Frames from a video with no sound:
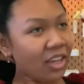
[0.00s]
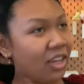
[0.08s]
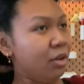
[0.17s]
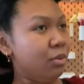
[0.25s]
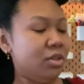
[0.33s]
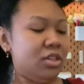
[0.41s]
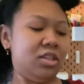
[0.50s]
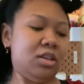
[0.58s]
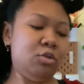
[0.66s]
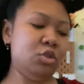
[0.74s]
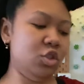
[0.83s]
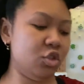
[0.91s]
It was
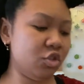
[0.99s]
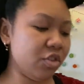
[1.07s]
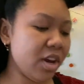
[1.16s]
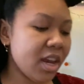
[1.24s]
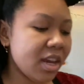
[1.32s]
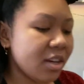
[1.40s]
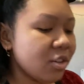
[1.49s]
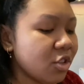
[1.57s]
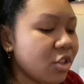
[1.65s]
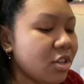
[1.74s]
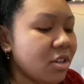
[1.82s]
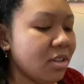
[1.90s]
so
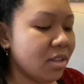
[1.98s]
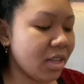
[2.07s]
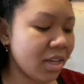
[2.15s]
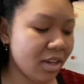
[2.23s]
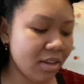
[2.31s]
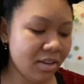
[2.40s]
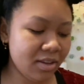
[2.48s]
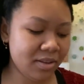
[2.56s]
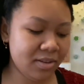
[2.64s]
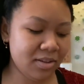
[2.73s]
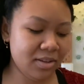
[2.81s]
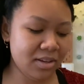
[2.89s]
strange. Like,
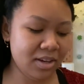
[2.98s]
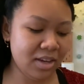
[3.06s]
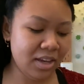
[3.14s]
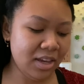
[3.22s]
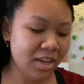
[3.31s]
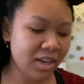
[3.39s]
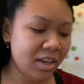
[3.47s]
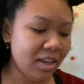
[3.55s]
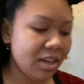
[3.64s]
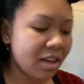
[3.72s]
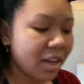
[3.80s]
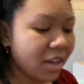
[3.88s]

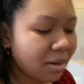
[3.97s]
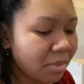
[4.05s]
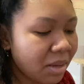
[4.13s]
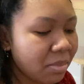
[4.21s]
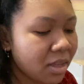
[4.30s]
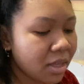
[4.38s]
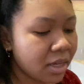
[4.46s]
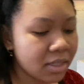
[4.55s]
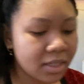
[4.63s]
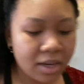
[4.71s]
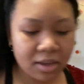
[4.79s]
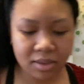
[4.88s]
it kind of made me like
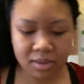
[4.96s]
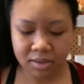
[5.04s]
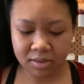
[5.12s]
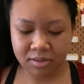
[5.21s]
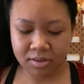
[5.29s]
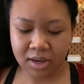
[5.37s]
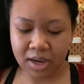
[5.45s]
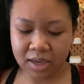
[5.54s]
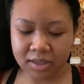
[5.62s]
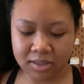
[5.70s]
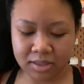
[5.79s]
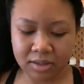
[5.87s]
second
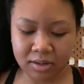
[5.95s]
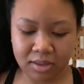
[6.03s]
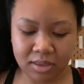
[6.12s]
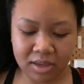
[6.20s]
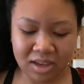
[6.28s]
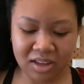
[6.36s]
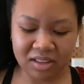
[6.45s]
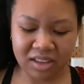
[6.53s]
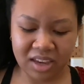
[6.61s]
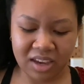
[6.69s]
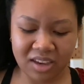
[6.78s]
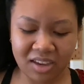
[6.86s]
guess and think,
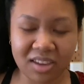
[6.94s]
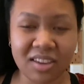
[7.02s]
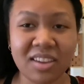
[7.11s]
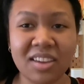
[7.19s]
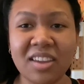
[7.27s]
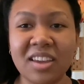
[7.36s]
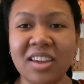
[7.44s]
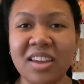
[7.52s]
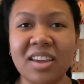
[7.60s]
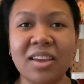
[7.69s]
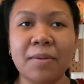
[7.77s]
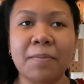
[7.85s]
like,
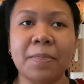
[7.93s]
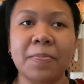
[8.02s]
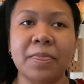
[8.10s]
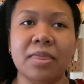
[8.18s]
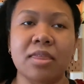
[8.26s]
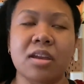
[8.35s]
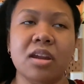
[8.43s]
not